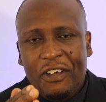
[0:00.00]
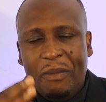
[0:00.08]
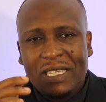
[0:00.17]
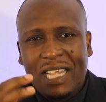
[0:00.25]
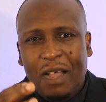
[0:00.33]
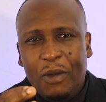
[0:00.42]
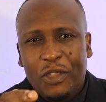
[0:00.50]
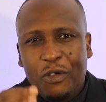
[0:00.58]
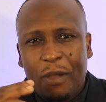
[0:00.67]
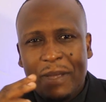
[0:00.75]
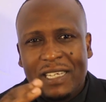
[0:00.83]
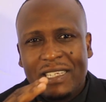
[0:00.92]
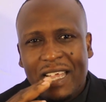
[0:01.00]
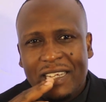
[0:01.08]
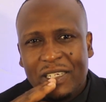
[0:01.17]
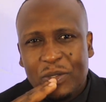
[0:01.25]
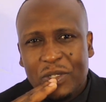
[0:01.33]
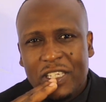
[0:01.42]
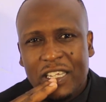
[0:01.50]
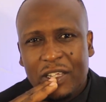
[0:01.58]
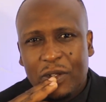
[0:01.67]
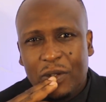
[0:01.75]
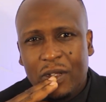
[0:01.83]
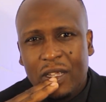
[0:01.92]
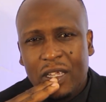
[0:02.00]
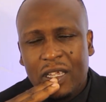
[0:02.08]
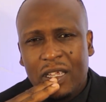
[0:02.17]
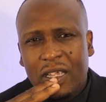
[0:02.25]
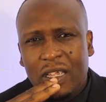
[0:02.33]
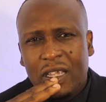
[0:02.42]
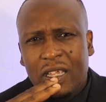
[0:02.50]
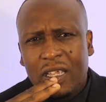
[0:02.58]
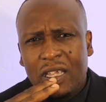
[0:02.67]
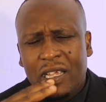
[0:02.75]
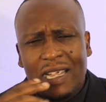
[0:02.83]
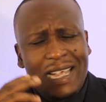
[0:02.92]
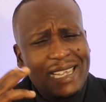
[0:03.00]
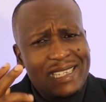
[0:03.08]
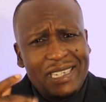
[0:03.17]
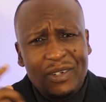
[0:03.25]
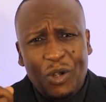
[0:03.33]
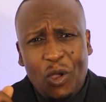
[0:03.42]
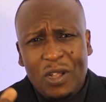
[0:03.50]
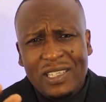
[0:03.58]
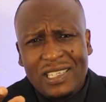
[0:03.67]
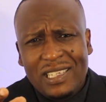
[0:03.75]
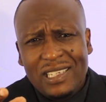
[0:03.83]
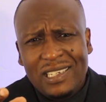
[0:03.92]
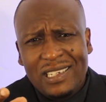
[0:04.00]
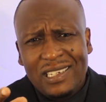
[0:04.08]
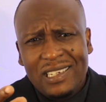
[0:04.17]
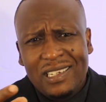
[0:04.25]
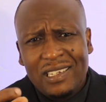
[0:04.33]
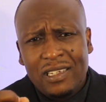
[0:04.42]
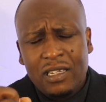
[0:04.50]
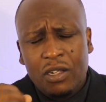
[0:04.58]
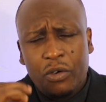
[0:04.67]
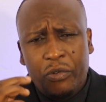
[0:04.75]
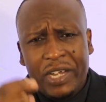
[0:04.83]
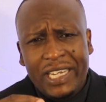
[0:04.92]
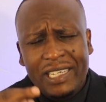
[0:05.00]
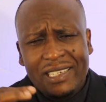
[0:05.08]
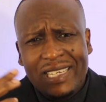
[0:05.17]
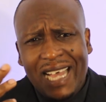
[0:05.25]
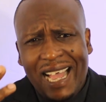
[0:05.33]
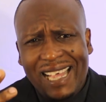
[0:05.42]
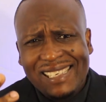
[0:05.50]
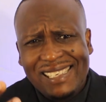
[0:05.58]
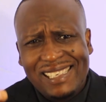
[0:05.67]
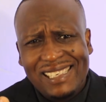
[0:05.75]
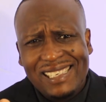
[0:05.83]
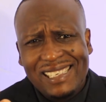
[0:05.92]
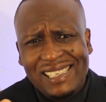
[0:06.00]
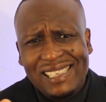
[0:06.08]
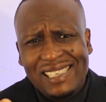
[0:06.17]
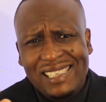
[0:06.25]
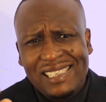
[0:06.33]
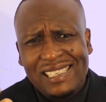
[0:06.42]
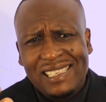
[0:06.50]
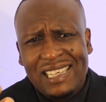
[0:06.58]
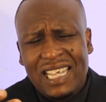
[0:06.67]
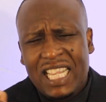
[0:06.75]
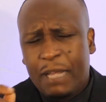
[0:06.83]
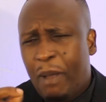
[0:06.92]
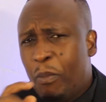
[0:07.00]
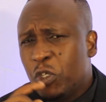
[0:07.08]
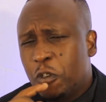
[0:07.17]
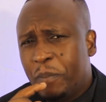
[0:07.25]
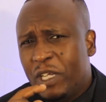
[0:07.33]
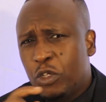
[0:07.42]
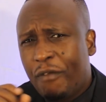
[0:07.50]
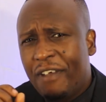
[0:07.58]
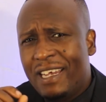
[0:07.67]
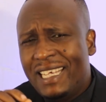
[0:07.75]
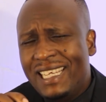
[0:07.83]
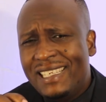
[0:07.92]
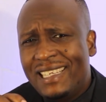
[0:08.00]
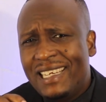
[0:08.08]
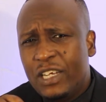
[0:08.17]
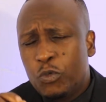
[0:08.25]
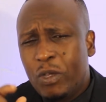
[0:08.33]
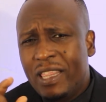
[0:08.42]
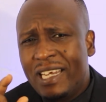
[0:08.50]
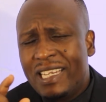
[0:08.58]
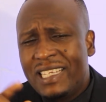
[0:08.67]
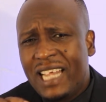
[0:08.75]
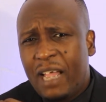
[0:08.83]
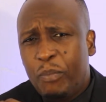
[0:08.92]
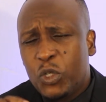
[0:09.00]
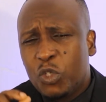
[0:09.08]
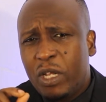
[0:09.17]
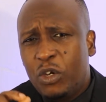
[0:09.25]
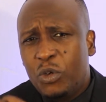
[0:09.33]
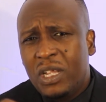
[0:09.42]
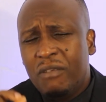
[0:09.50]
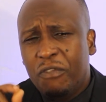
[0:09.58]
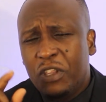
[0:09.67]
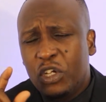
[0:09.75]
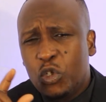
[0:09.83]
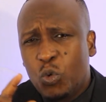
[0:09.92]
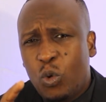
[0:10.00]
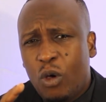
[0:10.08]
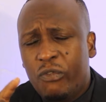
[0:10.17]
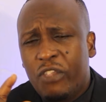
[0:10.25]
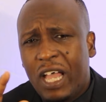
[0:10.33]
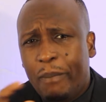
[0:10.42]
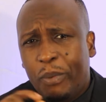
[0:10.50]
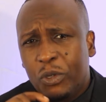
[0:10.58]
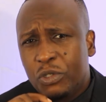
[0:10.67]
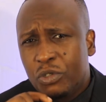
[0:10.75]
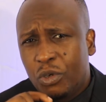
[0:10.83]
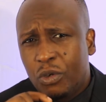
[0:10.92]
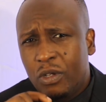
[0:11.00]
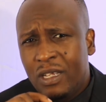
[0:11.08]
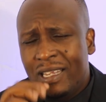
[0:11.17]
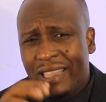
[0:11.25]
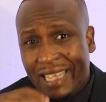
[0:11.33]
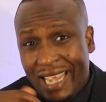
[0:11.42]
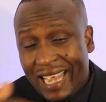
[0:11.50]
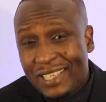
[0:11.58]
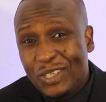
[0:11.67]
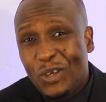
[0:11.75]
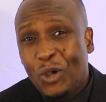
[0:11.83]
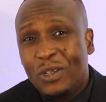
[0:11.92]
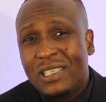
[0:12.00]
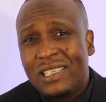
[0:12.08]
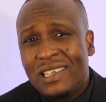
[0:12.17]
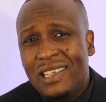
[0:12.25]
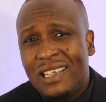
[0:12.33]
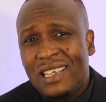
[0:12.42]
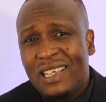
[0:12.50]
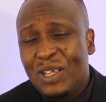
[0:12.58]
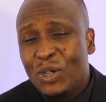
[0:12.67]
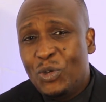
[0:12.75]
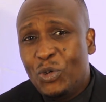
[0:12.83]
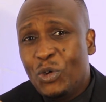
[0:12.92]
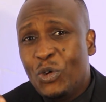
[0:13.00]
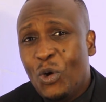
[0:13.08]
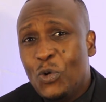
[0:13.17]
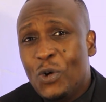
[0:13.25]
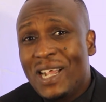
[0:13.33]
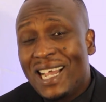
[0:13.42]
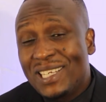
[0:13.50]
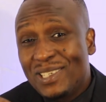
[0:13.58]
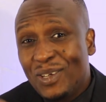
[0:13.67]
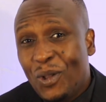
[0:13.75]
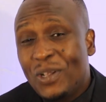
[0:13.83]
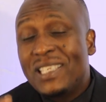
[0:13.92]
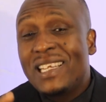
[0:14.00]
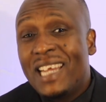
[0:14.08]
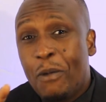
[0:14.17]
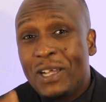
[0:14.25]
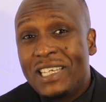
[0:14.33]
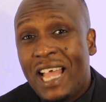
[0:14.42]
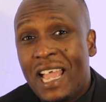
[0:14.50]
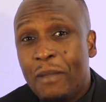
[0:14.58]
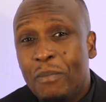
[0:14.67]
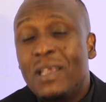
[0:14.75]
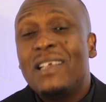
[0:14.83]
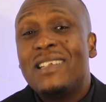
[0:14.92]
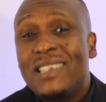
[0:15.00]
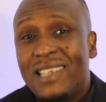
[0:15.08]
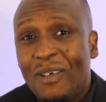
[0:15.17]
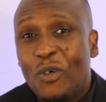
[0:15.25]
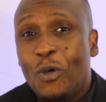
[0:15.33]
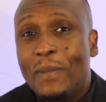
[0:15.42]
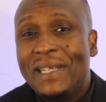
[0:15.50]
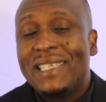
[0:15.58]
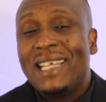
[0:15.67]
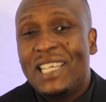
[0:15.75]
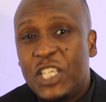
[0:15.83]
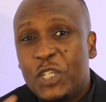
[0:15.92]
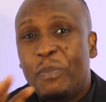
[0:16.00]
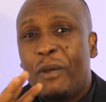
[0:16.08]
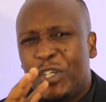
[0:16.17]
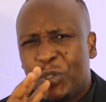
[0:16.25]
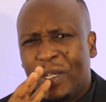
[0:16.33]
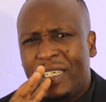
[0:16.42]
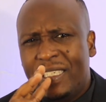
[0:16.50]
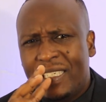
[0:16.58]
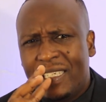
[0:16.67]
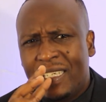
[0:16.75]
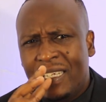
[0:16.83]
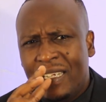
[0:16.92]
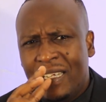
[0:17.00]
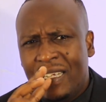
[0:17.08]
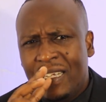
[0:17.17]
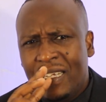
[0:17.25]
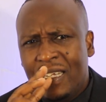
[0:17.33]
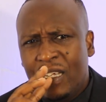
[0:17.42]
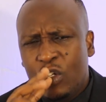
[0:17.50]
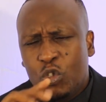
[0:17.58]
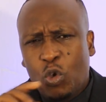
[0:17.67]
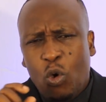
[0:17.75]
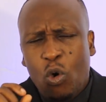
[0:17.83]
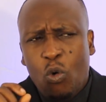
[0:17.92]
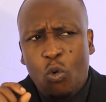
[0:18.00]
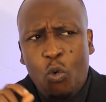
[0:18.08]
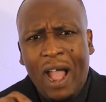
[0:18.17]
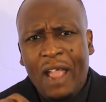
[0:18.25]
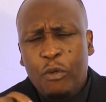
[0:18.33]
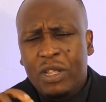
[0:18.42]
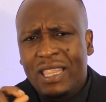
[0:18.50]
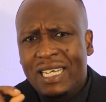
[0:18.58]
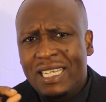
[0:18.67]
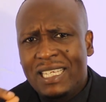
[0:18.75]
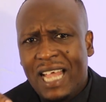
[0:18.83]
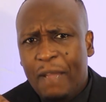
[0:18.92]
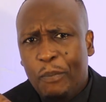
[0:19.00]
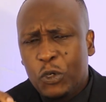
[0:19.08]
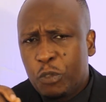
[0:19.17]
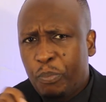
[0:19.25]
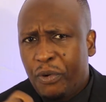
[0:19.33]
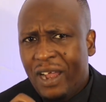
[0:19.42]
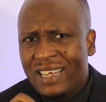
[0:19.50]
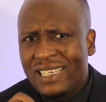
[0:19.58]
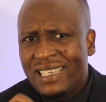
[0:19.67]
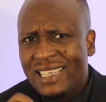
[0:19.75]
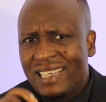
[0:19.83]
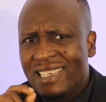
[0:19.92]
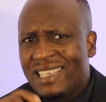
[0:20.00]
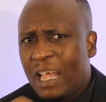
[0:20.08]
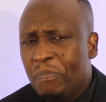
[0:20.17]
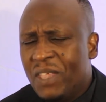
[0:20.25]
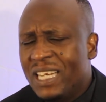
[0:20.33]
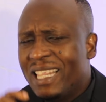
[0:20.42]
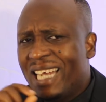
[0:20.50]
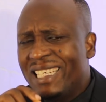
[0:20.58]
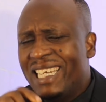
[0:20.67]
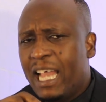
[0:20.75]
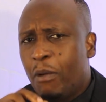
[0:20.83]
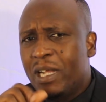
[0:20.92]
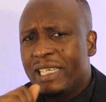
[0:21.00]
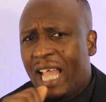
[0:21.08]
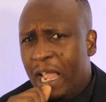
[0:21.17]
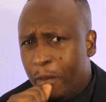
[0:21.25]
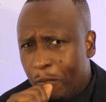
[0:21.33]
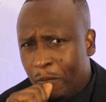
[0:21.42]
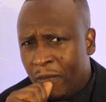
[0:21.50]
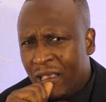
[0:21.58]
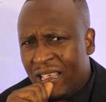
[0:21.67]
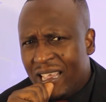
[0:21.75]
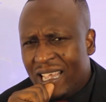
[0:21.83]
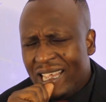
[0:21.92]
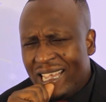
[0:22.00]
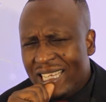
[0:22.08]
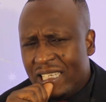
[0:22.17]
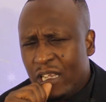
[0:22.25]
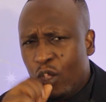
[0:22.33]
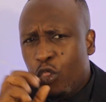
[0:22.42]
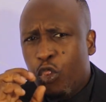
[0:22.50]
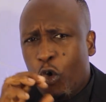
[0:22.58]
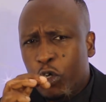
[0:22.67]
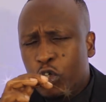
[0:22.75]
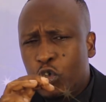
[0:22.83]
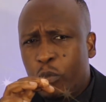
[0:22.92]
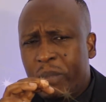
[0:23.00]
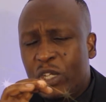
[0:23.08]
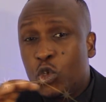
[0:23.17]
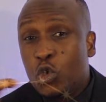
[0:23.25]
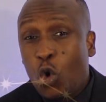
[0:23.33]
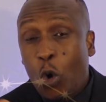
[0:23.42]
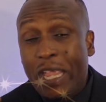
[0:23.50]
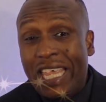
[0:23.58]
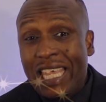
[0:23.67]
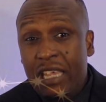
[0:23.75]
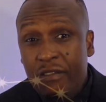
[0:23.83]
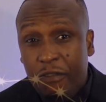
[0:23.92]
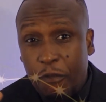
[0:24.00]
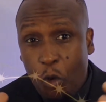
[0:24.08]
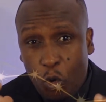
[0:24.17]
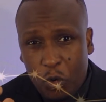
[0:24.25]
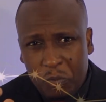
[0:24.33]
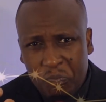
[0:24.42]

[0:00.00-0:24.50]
Dumas, how are you? I'm excited to see you. Casting lots, reading stars. The Bible speaks of an incident when the disciples were looking for the 12th apostle. They cast lots. Do you know who cast lots in our time? Sangomas and spiritualists. So why were the disciples practicing something that in our time is thought to be so evil